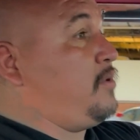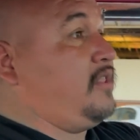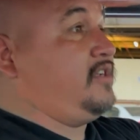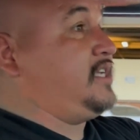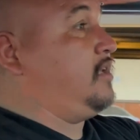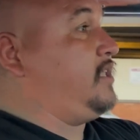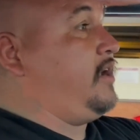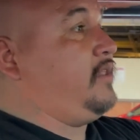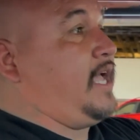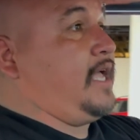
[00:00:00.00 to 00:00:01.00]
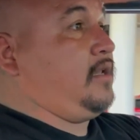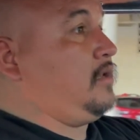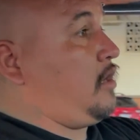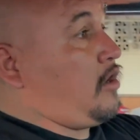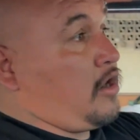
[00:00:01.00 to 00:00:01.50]
brothers out there that
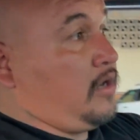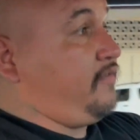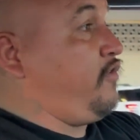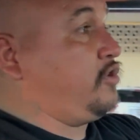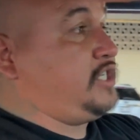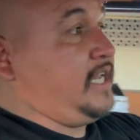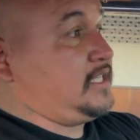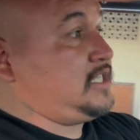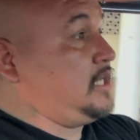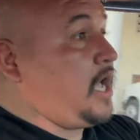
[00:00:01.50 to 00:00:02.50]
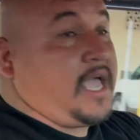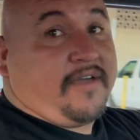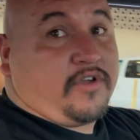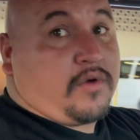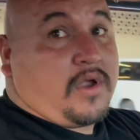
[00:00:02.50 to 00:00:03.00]
are unfortunate to not
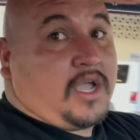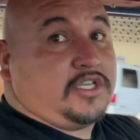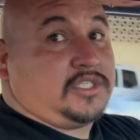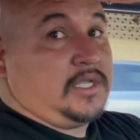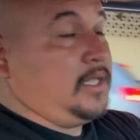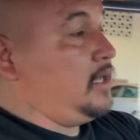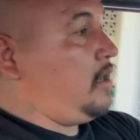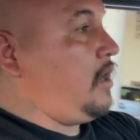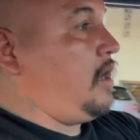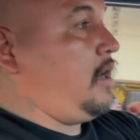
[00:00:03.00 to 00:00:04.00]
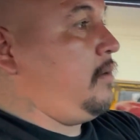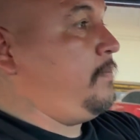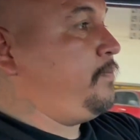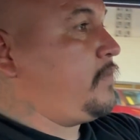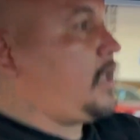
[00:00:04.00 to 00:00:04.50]
have a garage.
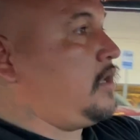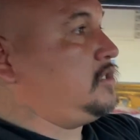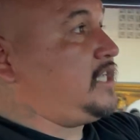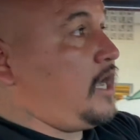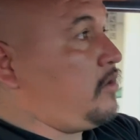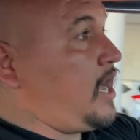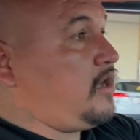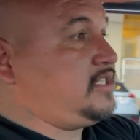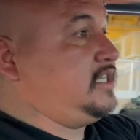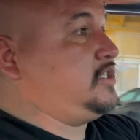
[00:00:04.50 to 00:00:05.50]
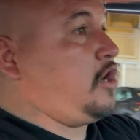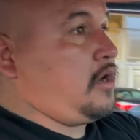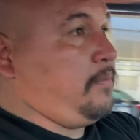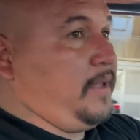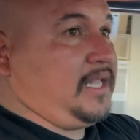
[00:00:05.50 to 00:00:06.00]
Townhouses
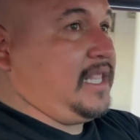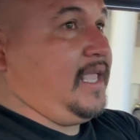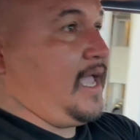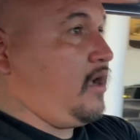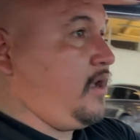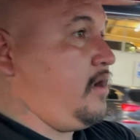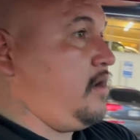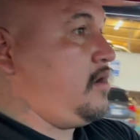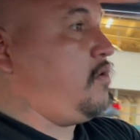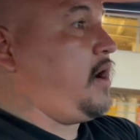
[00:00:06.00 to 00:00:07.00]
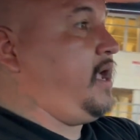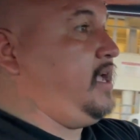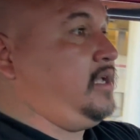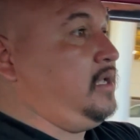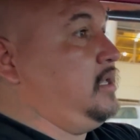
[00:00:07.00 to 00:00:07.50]
are a big thing out here in
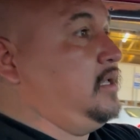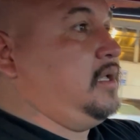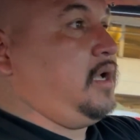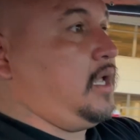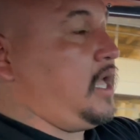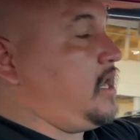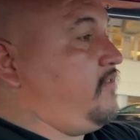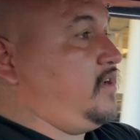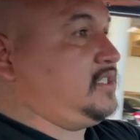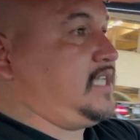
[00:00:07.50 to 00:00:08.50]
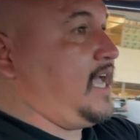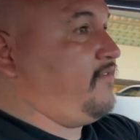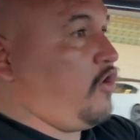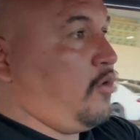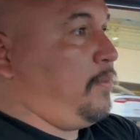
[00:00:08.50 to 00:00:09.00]
Hawaii. A lot of us
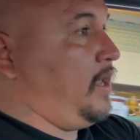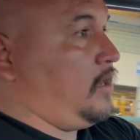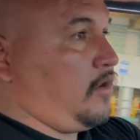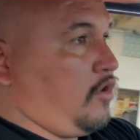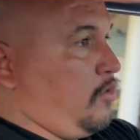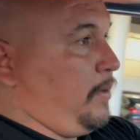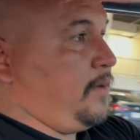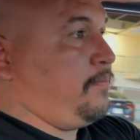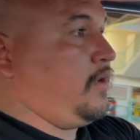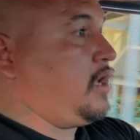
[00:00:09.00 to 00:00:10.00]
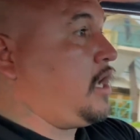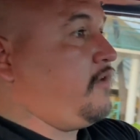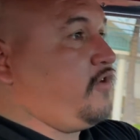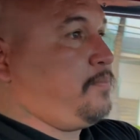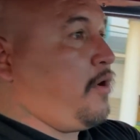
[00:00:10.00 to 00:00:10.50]
have open
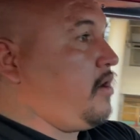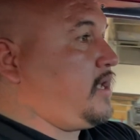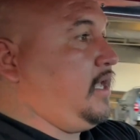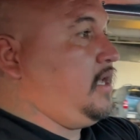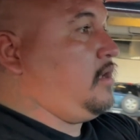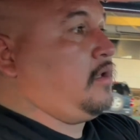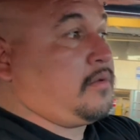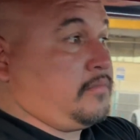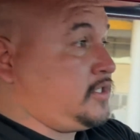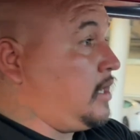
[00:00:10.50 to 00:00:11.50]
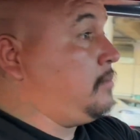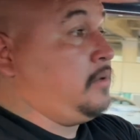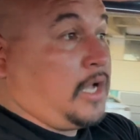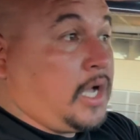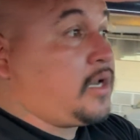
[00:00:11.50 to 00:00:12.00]
covered parking,
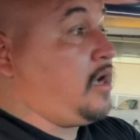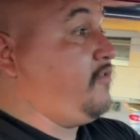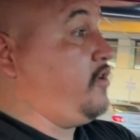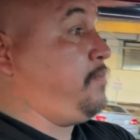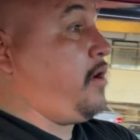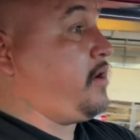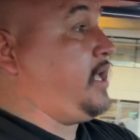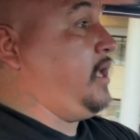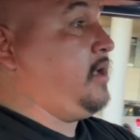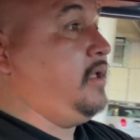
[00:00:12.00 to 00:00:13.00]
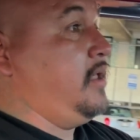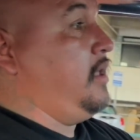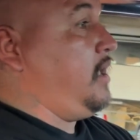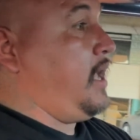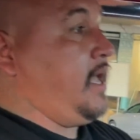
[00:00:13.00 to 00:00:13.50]
some uncovered parking,
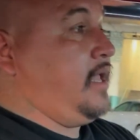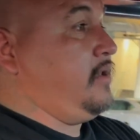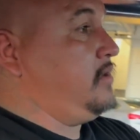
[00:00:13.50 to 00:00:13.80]
and